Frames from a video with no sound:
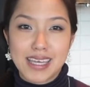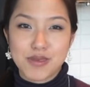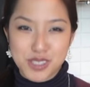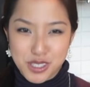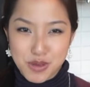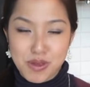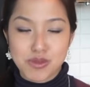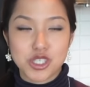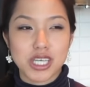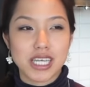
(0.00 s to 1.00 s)
which is tom yum
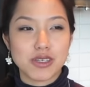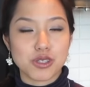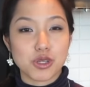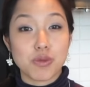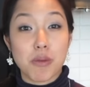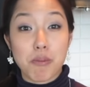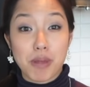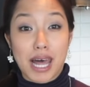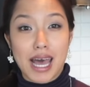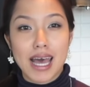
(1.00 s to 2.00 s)
chicken, or tom yum
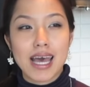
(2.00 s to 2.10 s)
pla,